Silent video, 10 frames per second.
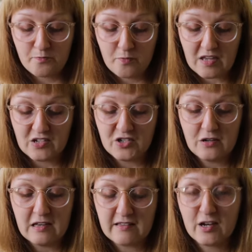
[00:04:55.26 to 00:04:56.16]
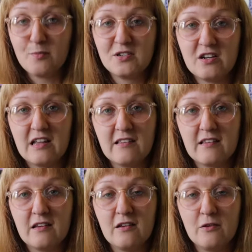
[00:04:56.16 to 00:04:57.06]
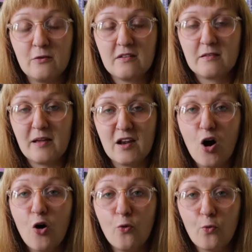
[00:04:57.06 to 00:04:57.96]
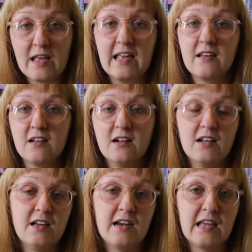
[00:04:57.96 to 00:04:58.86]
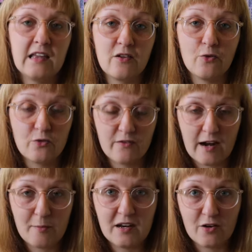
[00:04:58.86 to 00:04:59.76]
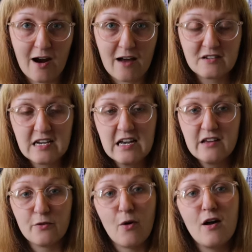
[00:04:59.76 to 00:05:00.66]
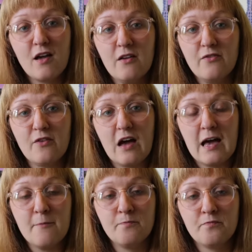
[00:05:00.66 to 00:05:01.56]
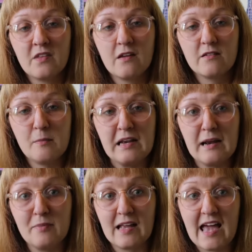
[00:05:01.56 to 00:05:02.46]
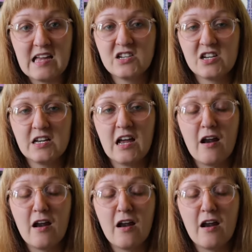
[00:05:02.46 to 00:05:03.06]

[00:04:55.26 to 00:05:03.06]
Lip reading: because it's an opportunity to spend a whole week learning or developing a craft. So I've submitted an application,